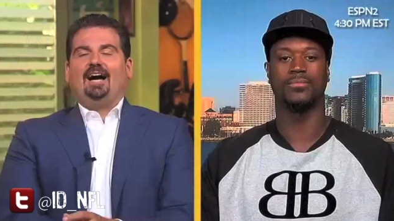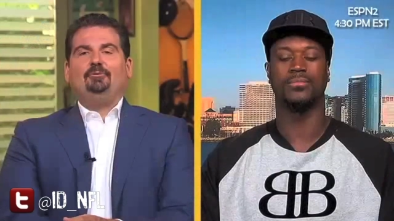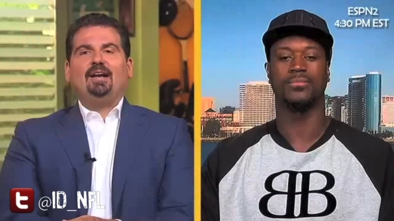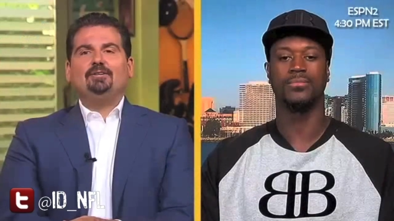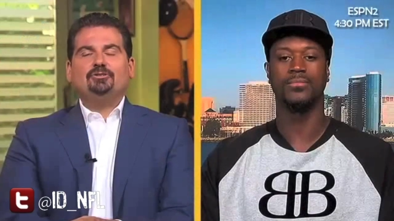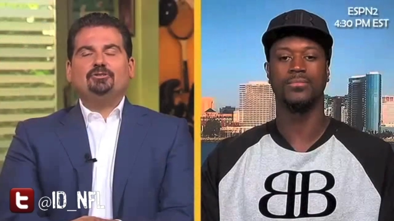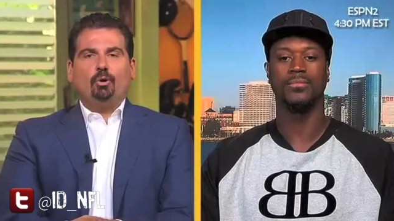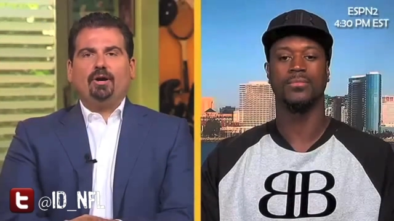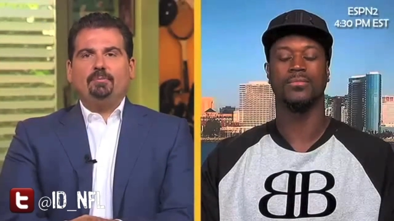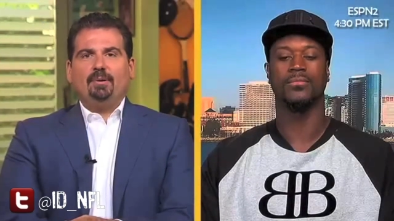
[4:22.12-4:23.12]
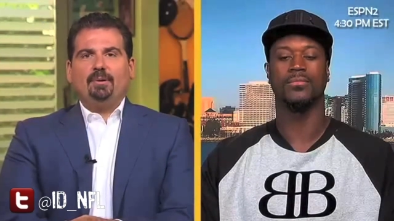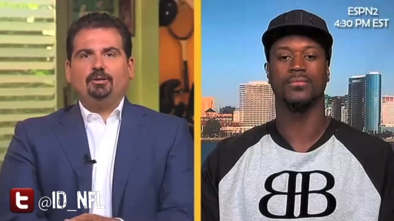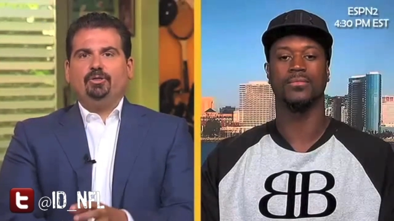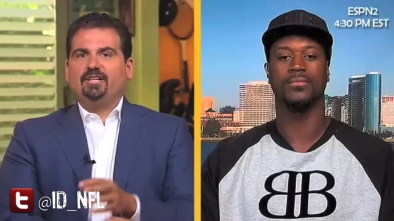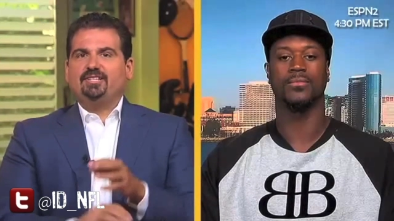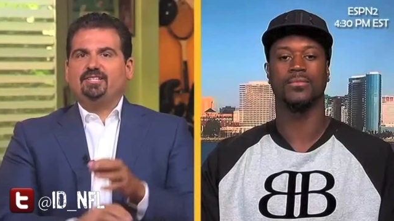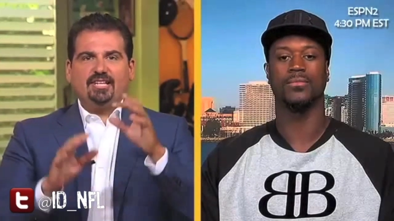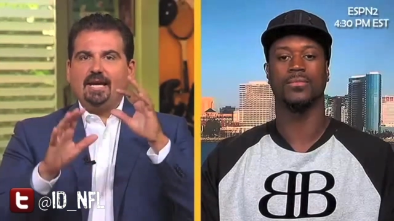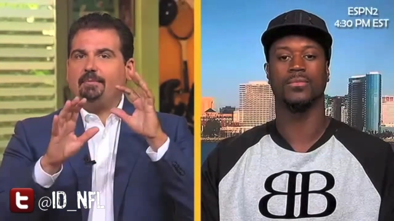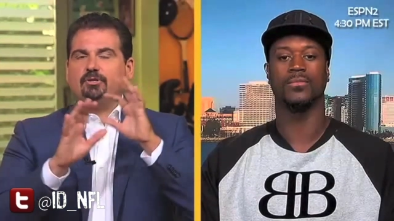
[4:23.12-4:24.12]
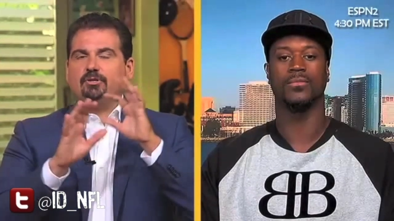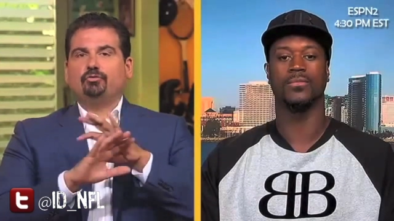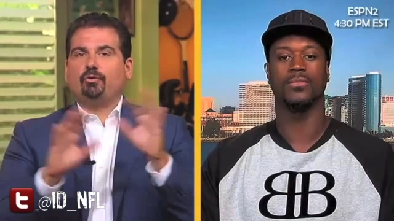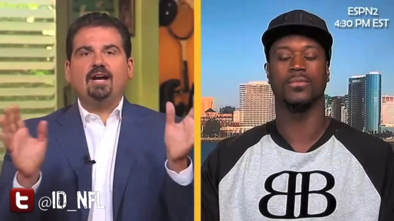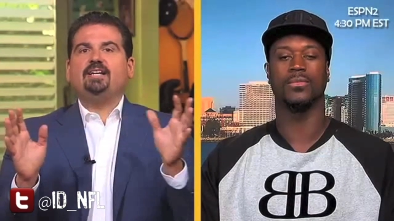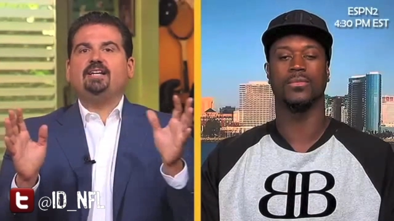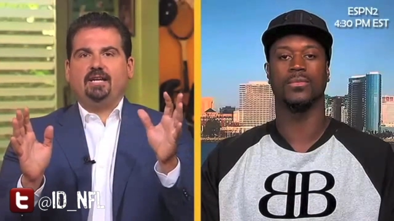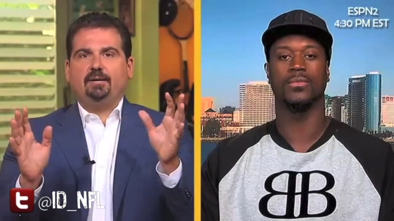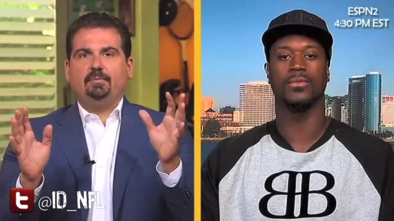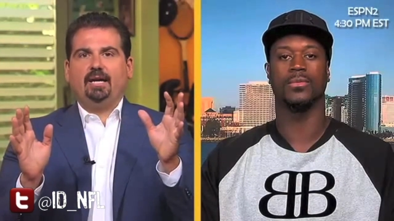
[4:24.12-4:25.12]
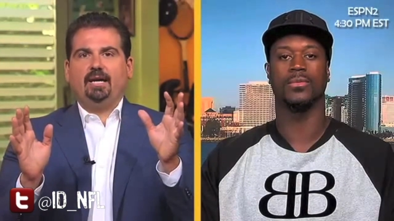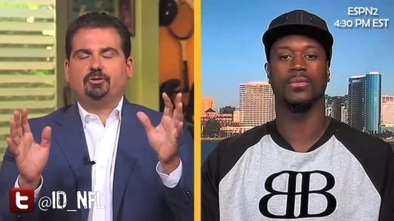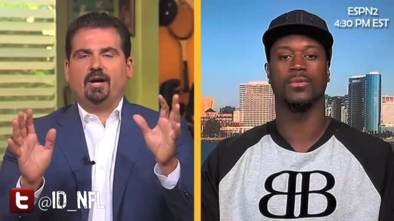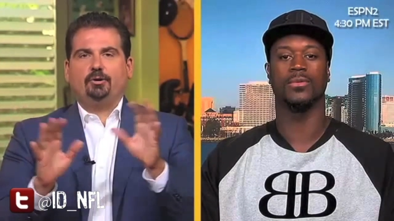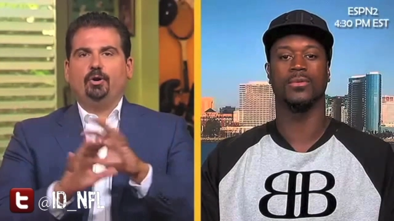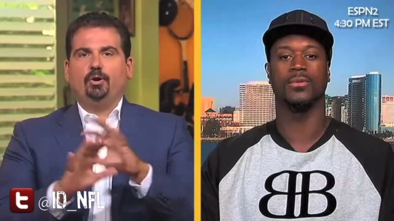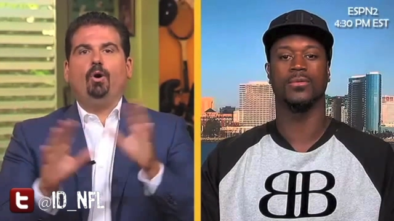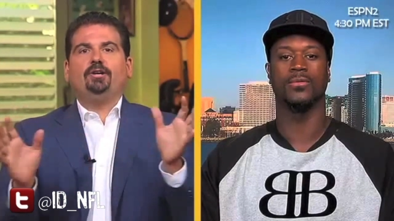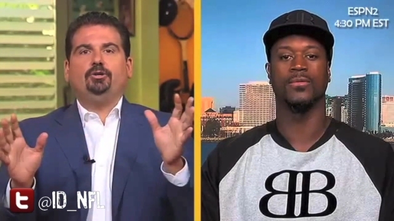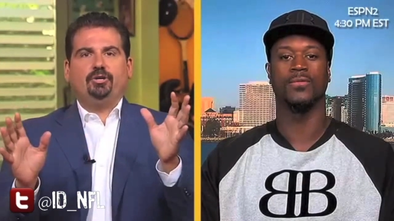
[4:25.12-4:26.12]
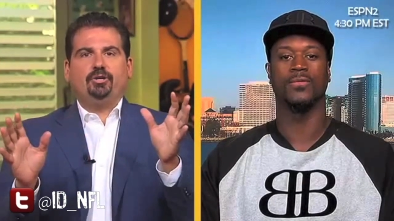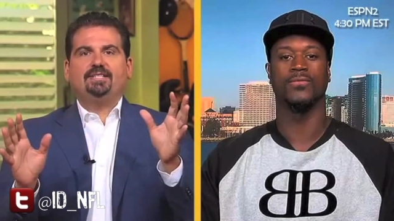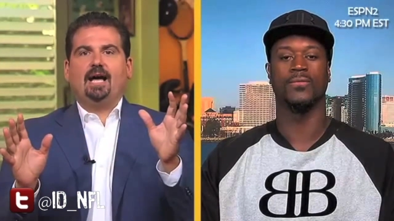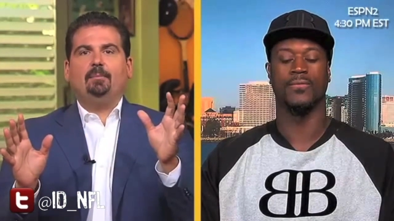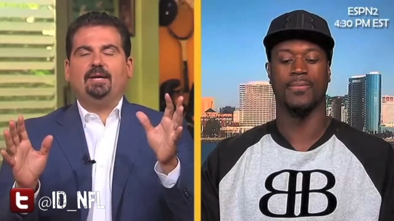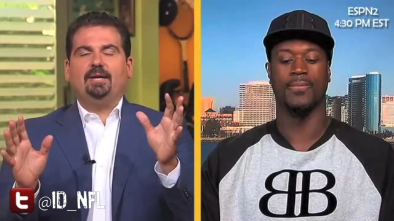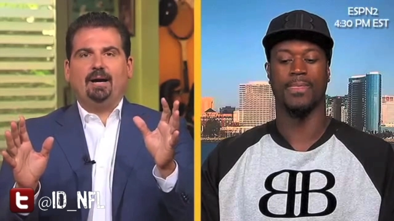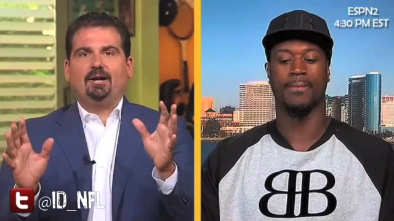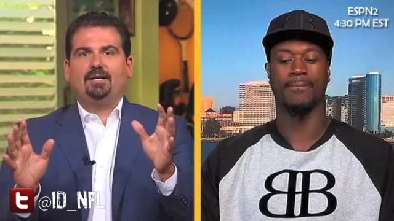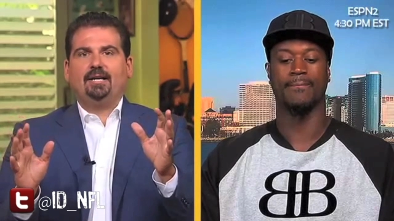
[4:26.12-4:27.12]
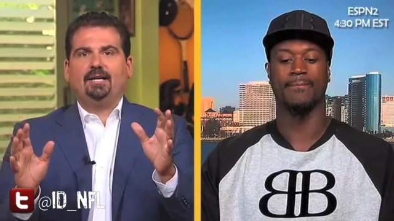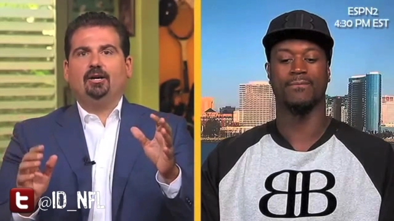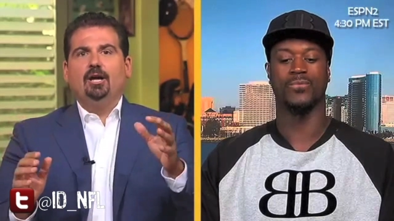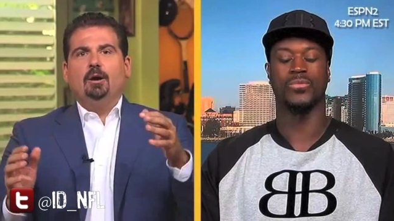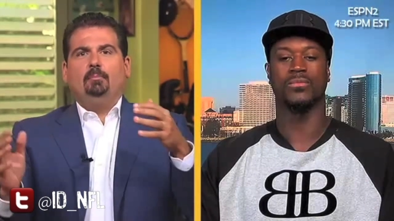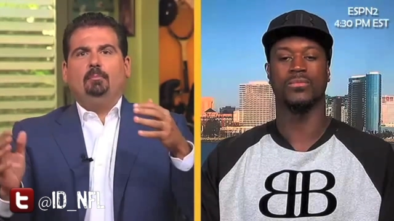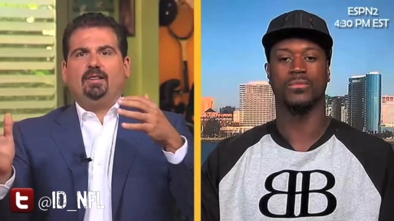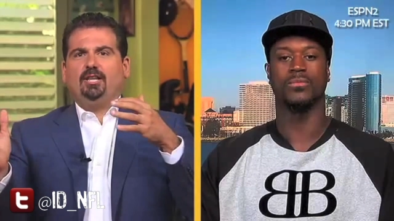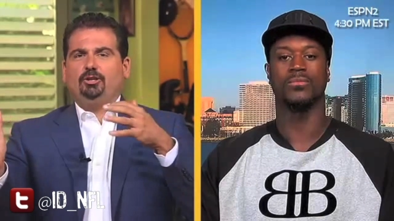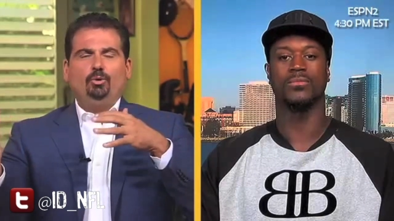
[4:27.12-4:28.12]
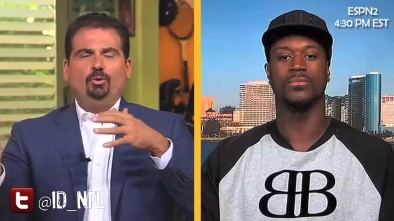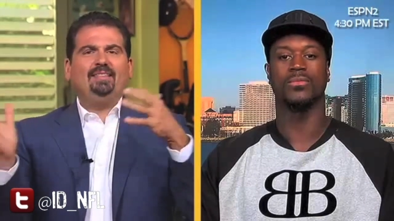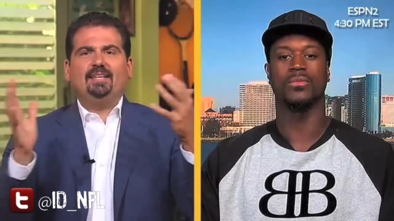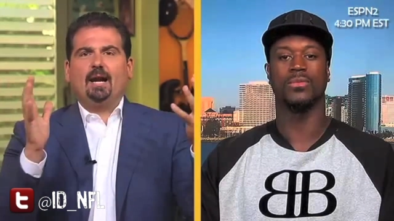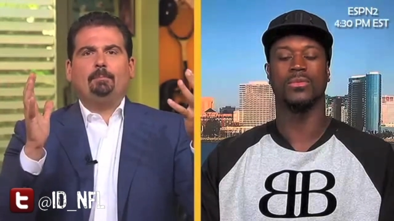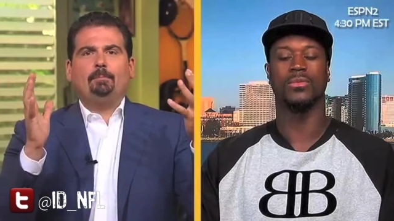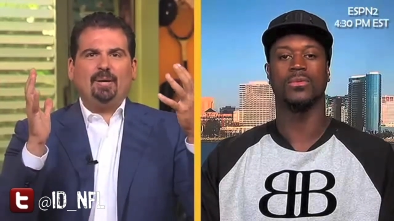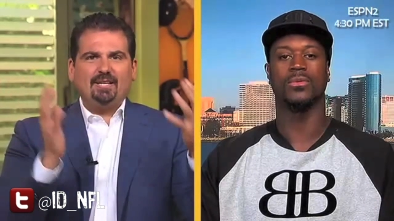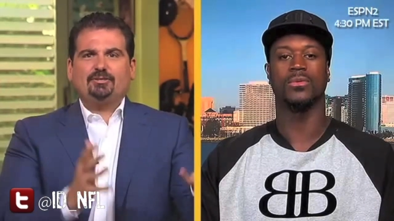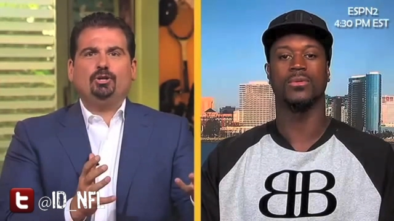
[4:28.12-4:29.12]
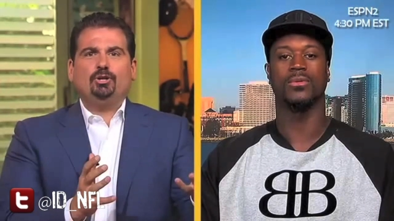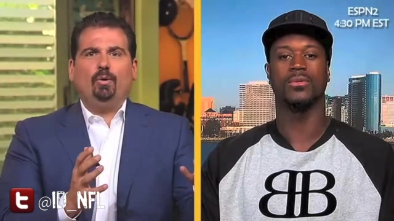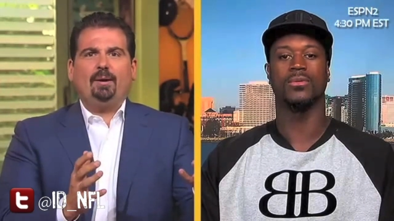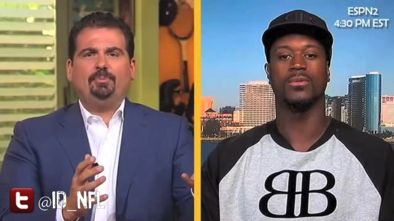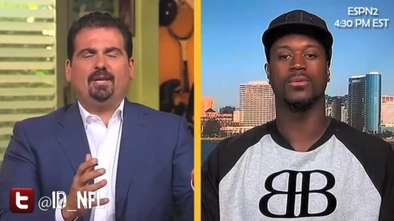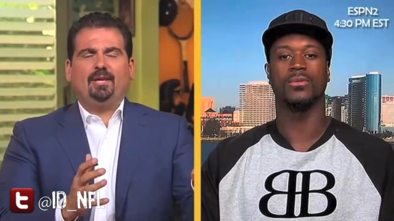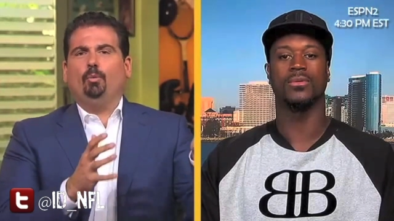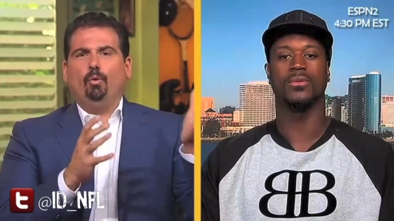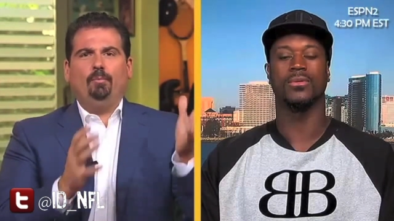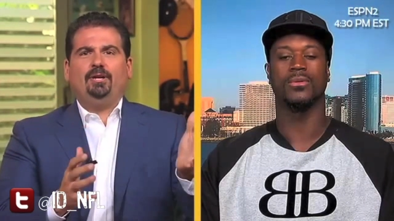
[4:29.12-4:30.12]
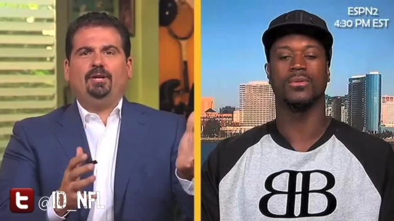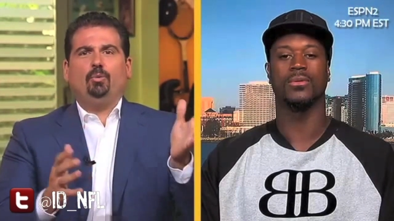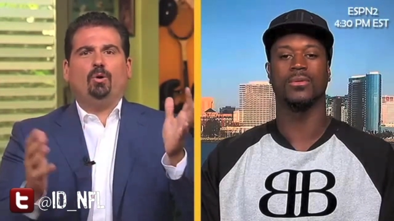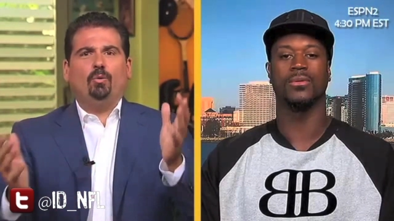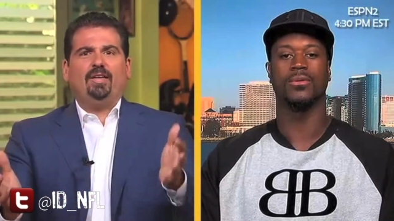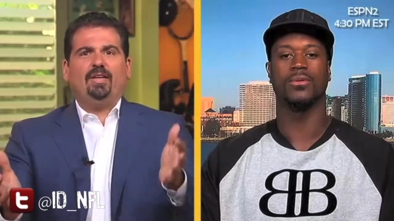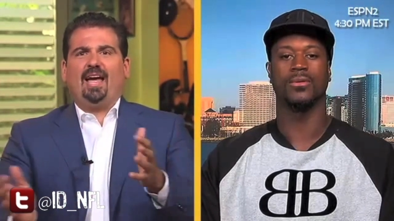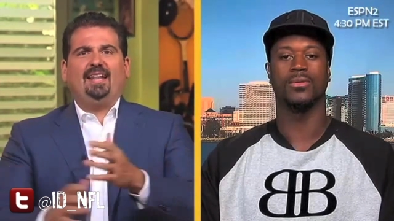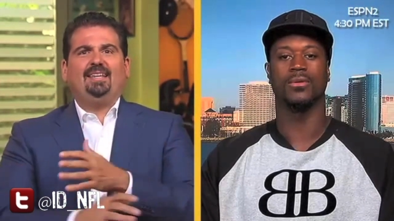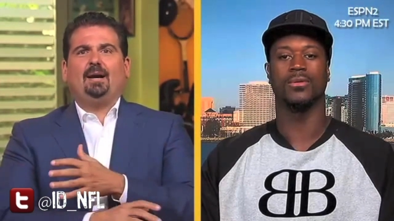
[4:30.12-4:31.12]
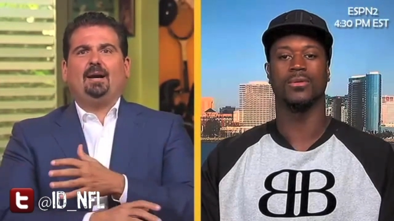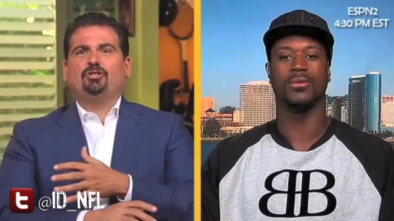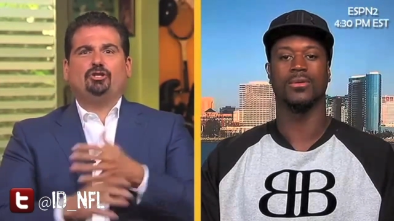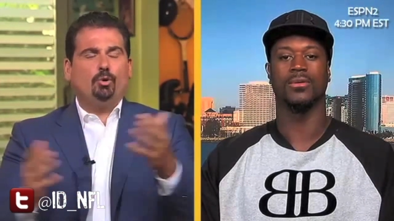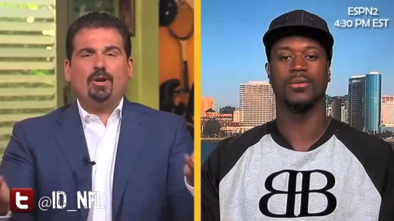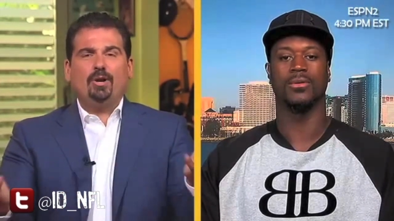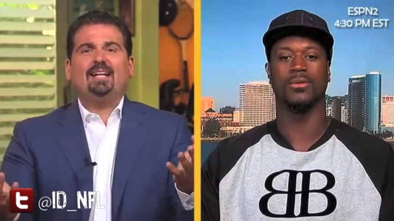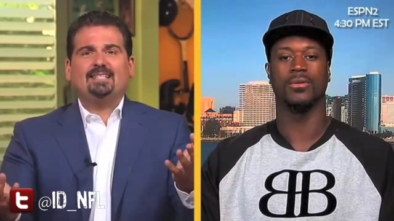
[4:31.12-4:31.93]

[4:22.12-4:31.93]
Speaker 1: read a story about you that seemed crazy to me, so I don't know what you can tell me about it here, but that you ended up pistol whipped and the woman you were with ended up shooting at